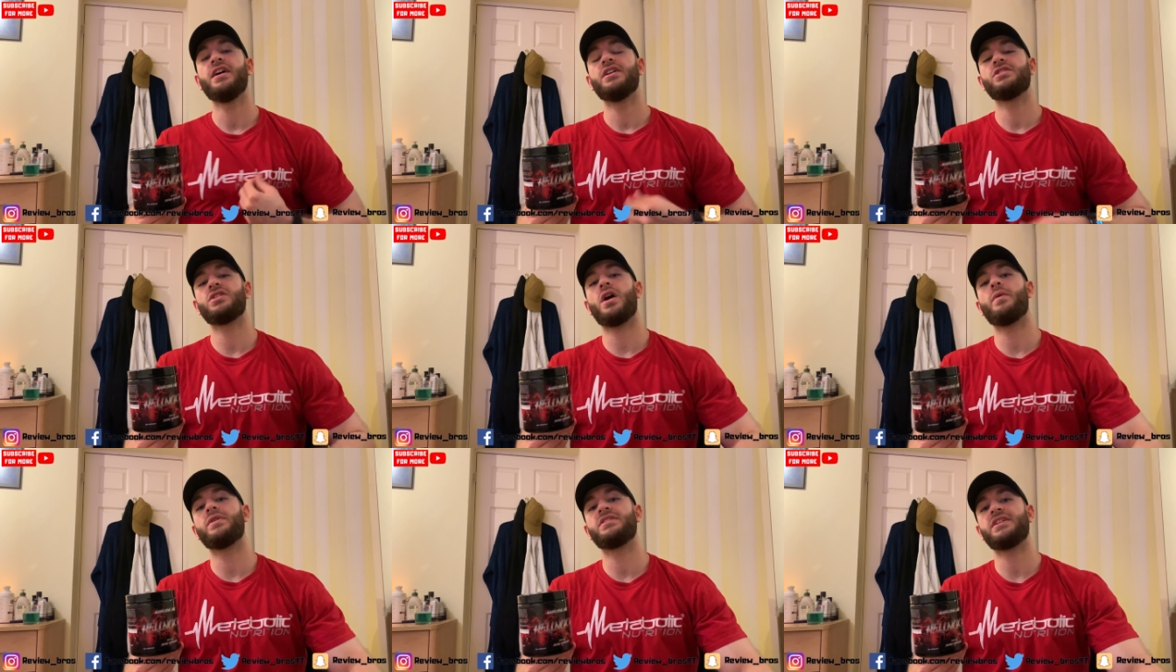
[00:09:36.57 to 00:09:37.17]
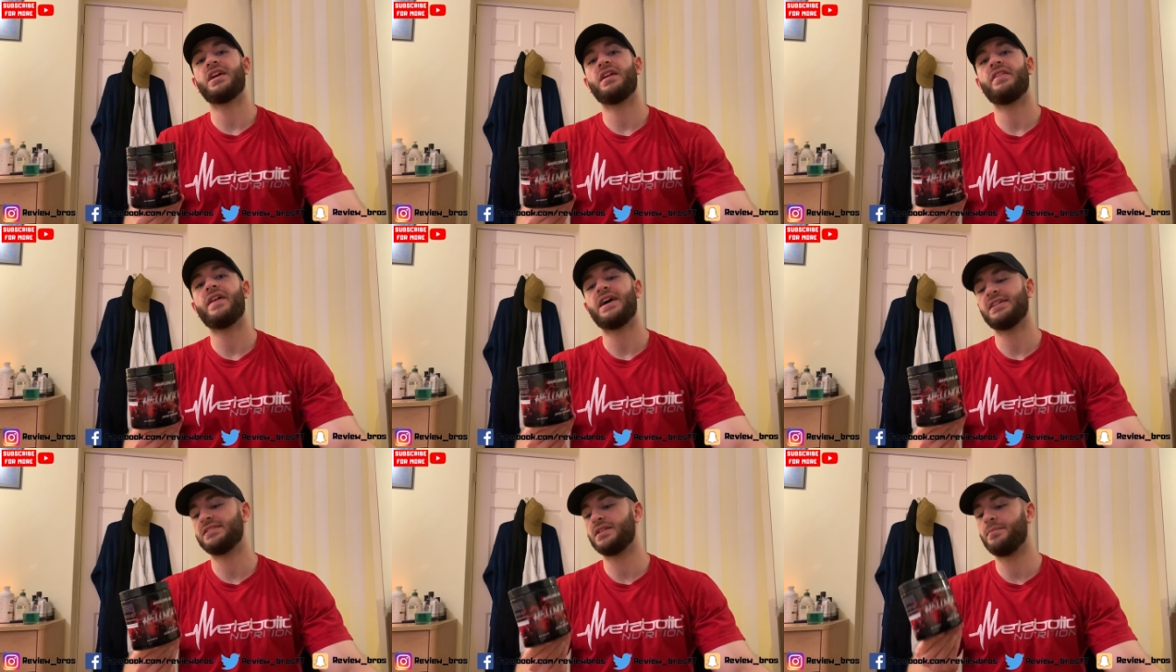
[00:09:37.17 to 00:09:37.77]
So I would say that
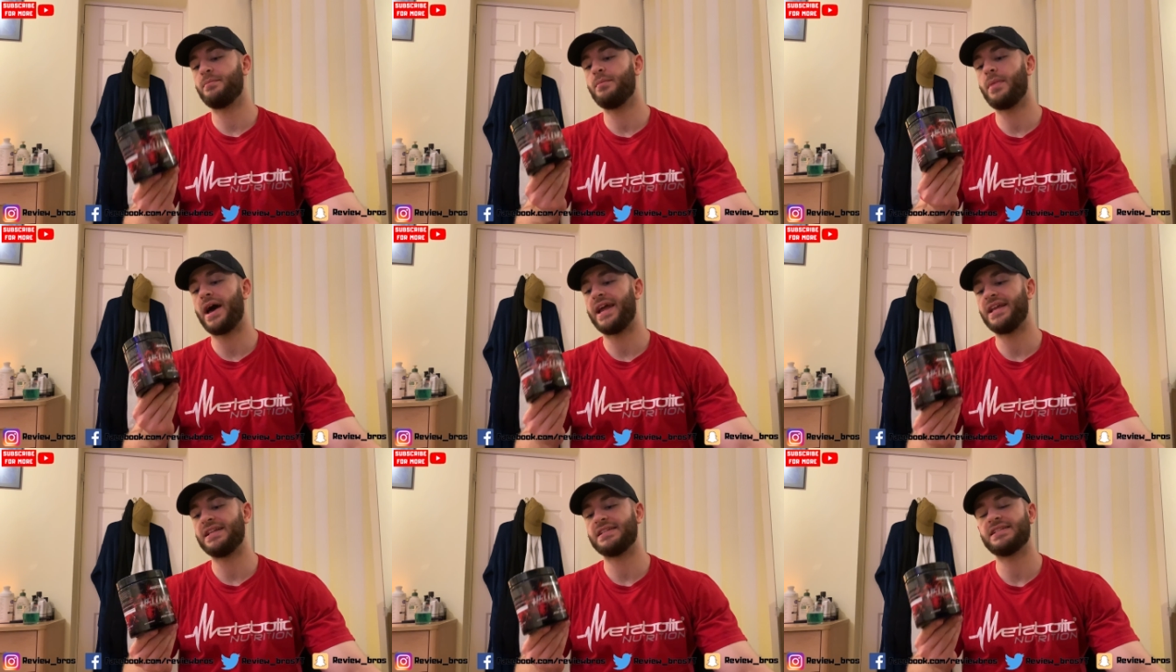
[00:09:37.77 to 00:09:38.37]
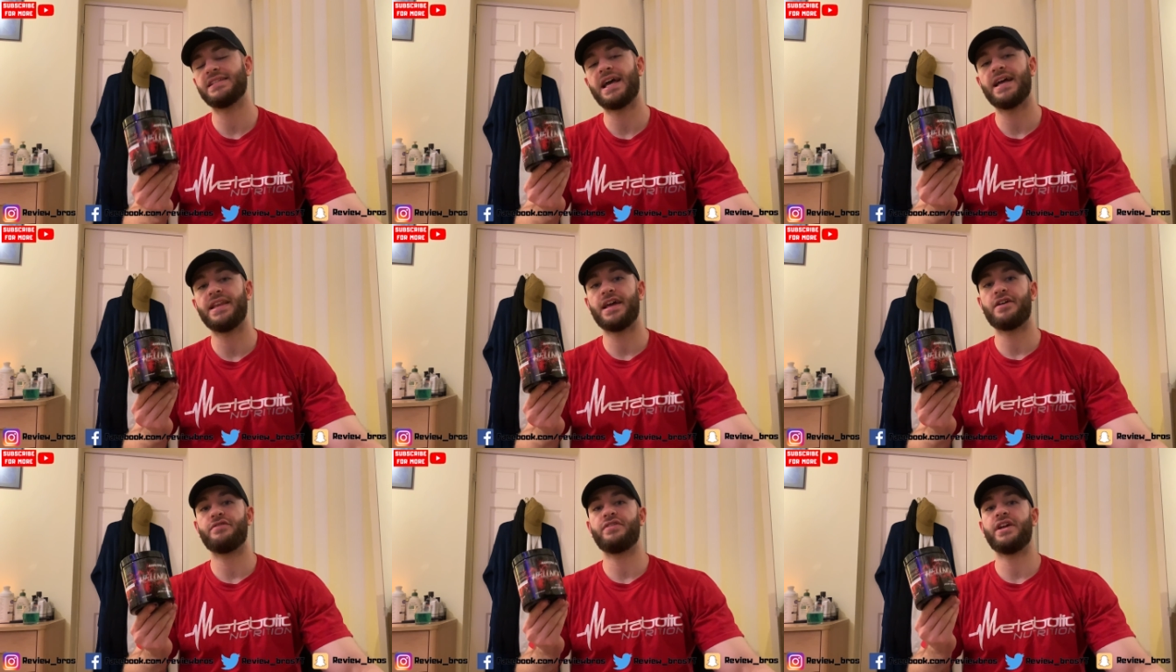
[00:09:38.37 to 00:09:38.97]
that's the main
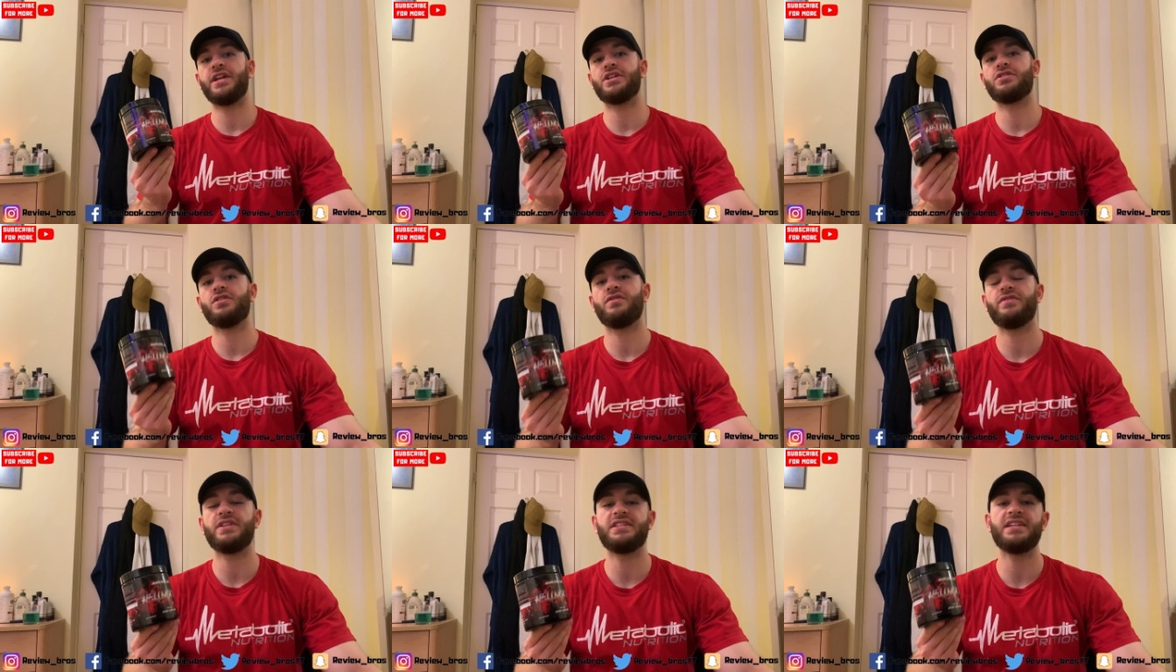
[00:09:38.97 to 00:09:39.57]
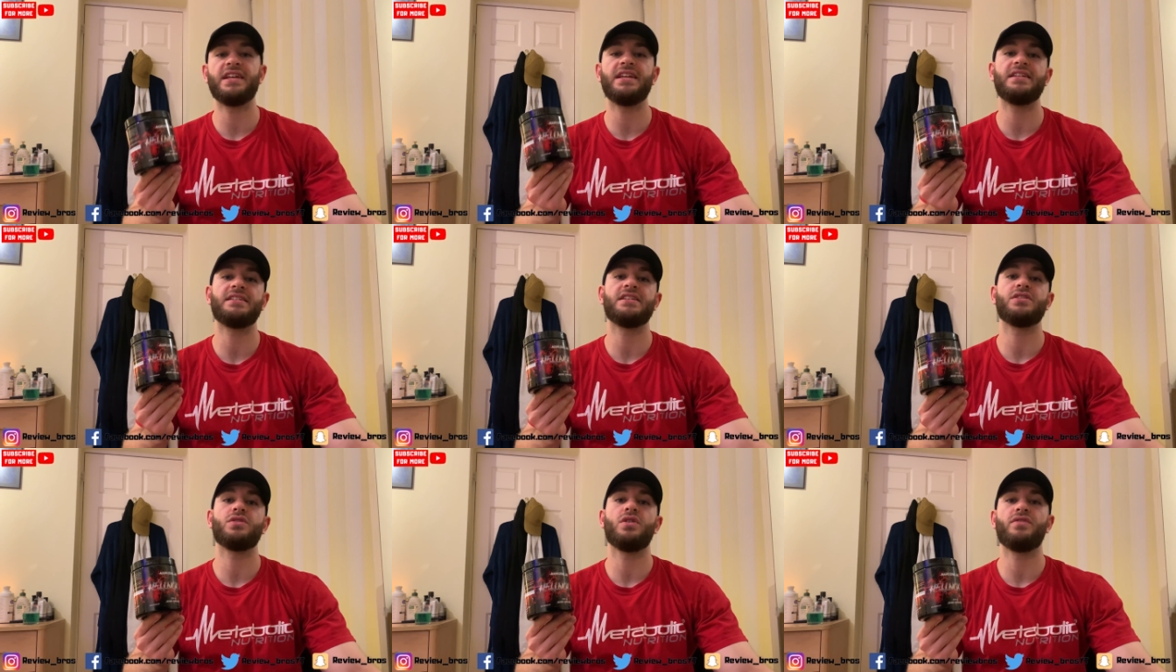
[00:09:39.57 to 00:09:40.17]
standout feature of this, is
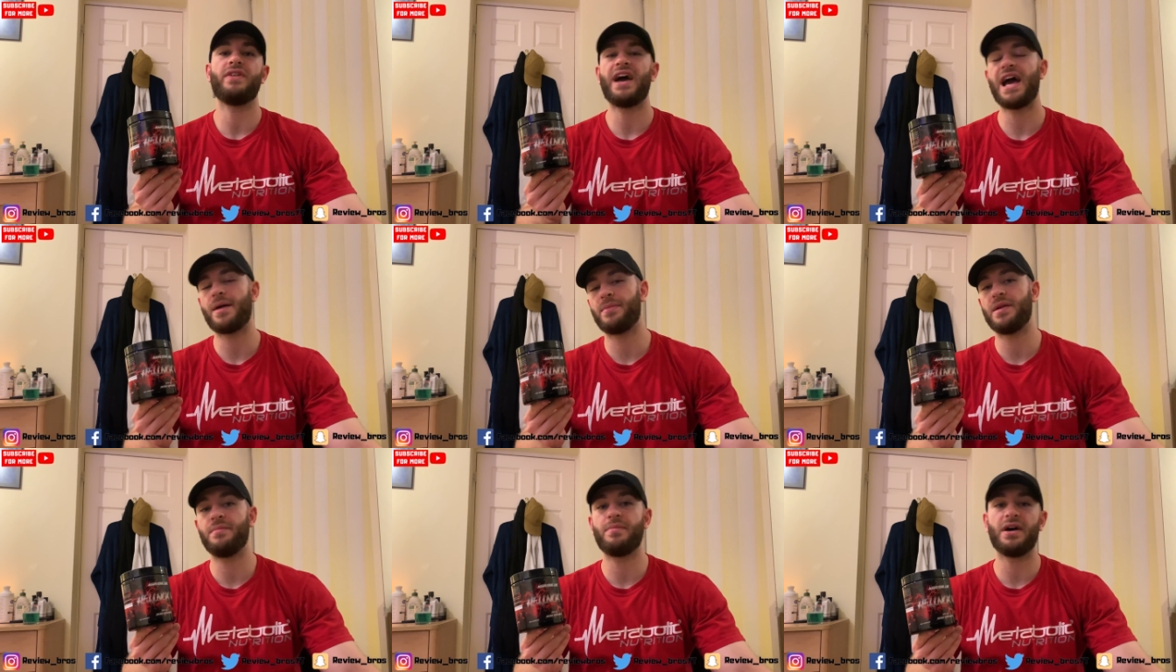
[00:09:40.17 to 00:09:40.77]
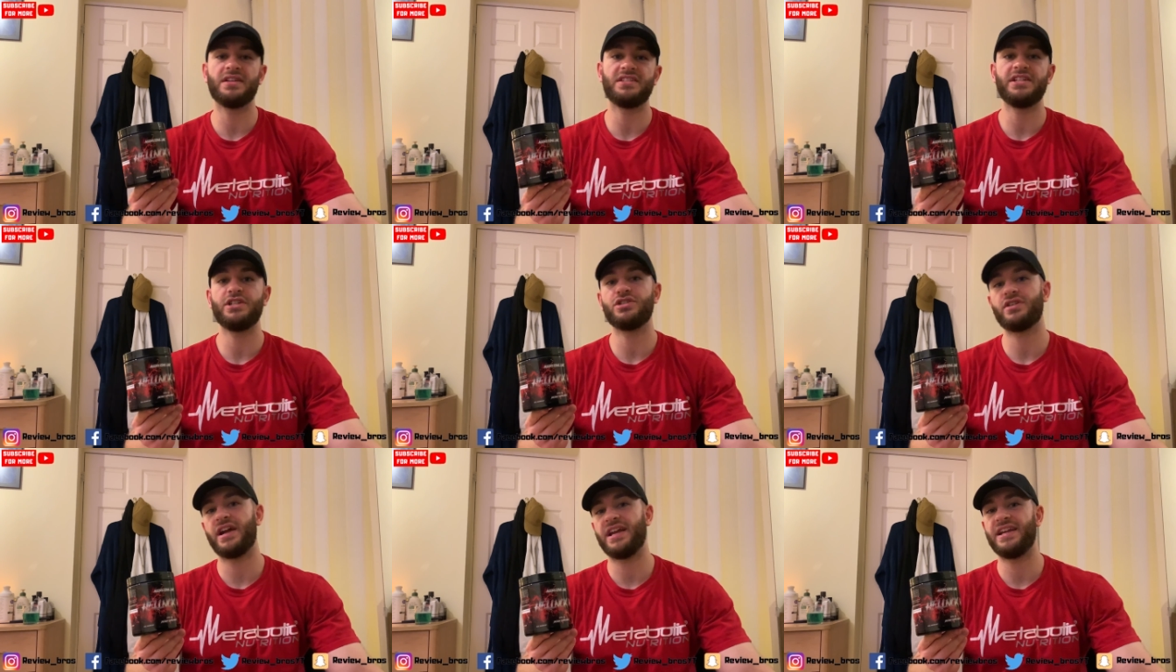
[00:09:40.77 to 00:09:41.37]
the sort of happy, buzzy
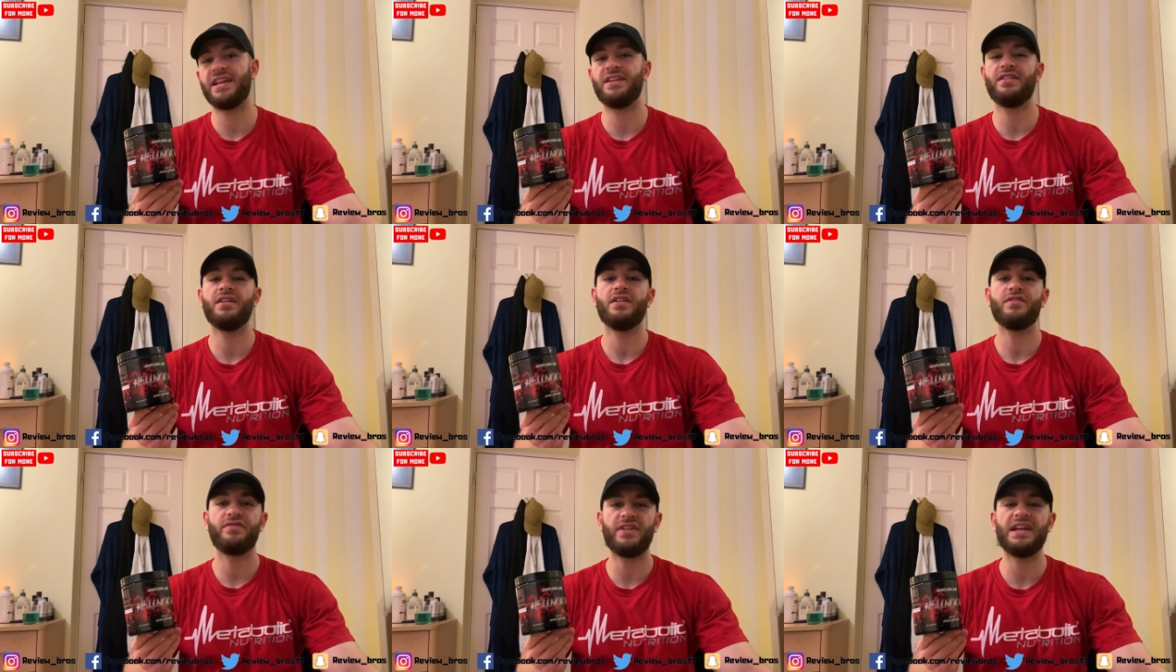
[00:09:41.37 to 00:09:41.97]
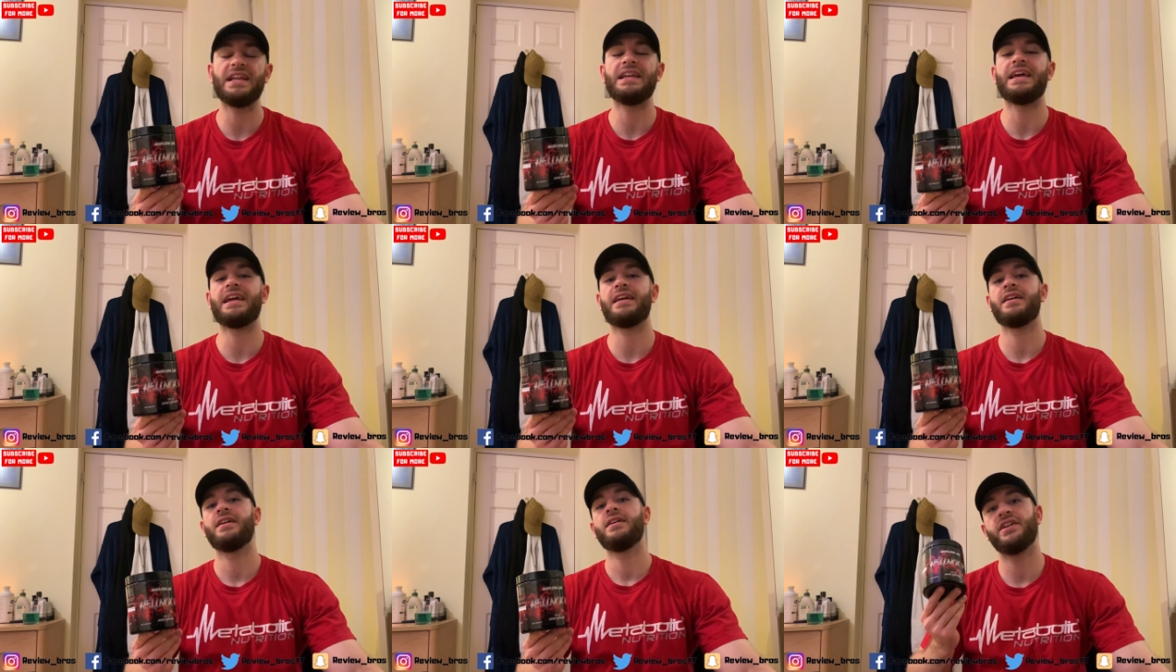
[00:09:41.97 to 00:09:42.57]
training feeling.